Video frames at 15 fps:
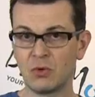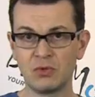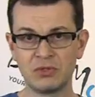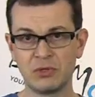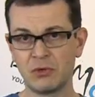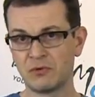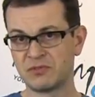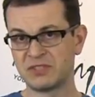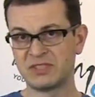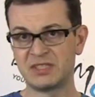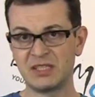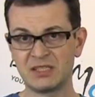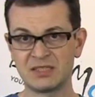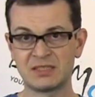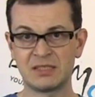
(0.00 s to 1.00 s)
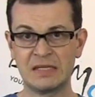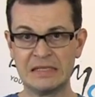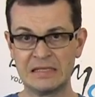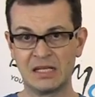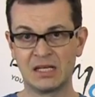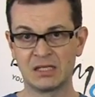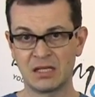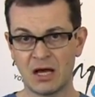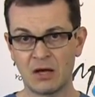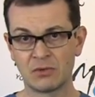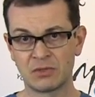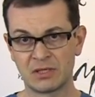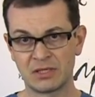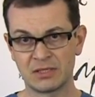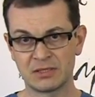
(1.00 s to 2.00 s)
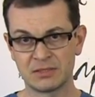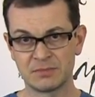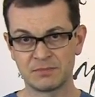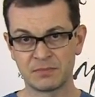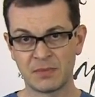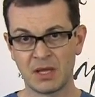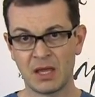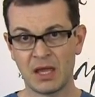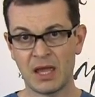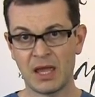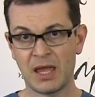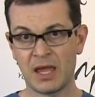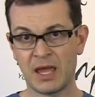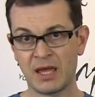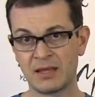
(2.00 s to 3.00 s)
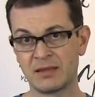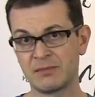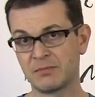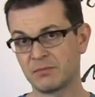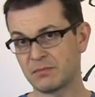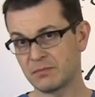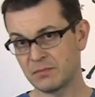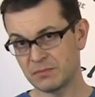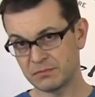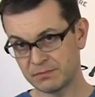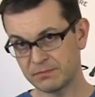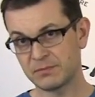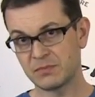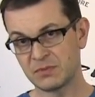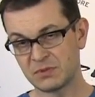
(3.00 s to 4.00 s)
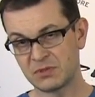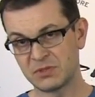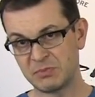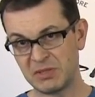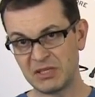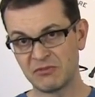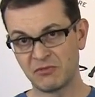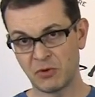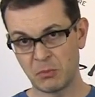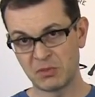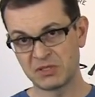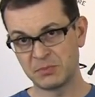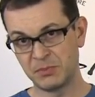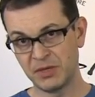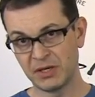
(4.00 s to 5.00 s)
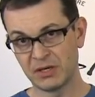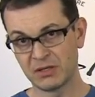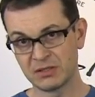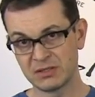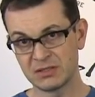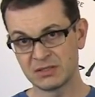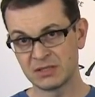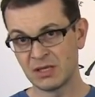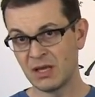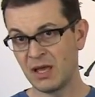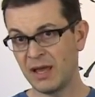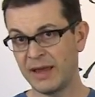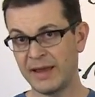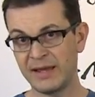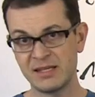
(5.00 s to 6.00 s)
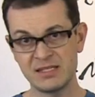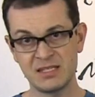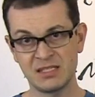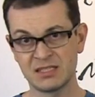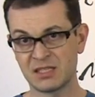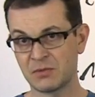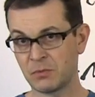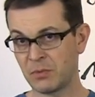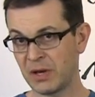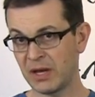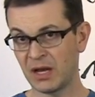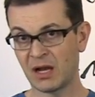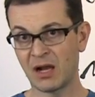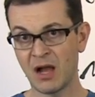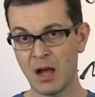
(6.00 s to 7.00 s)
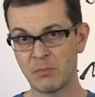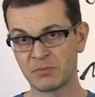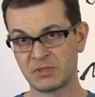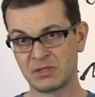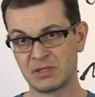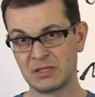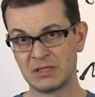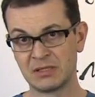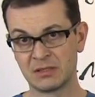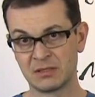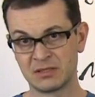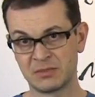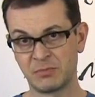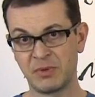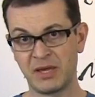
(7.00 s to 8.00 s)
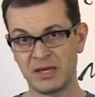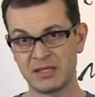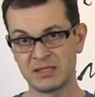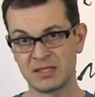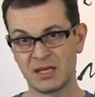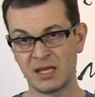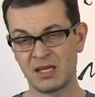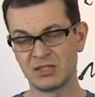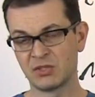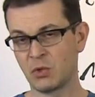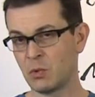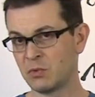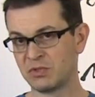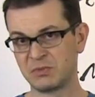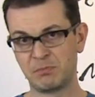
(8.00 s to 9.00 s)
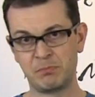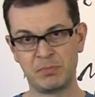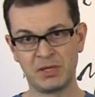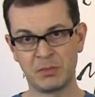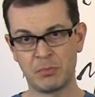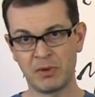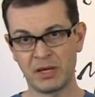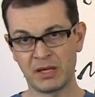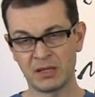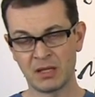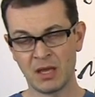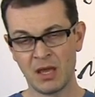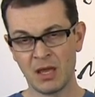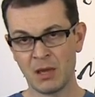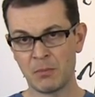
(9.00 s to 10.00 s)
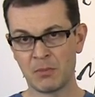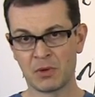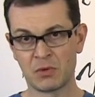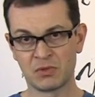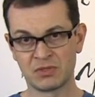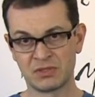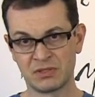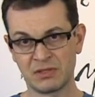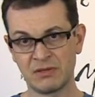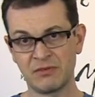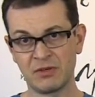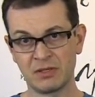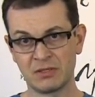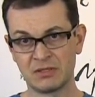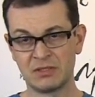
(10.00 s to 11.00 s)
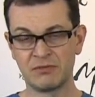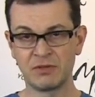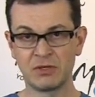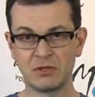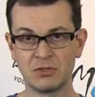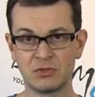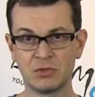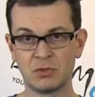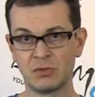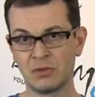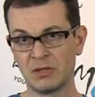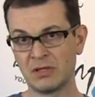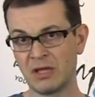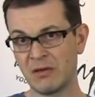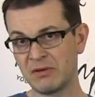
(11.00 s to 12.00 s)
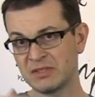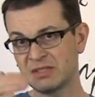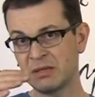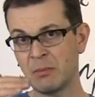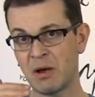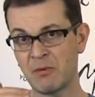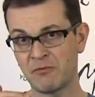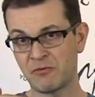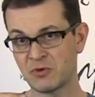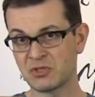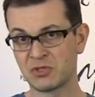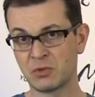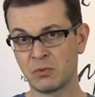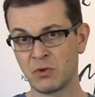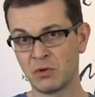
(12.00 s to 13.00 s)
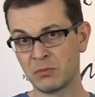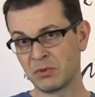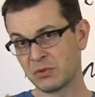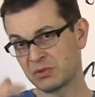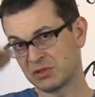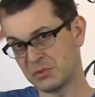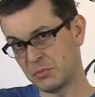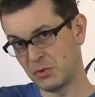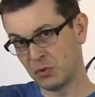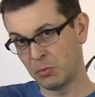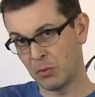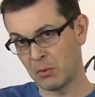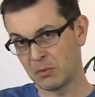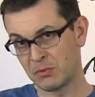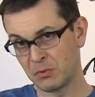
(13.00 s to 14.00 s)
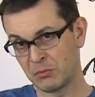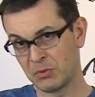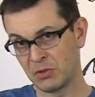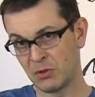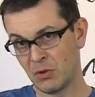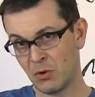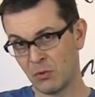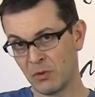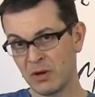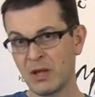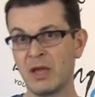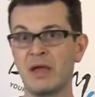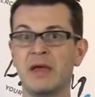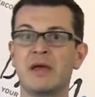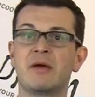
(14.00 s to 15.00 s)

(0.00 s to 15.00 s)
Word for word: total of six inlet outlets and speaking from experience Anything that's very cramped and little space is always big pain because it's difficult to level them up first of all because CPU probably will be lower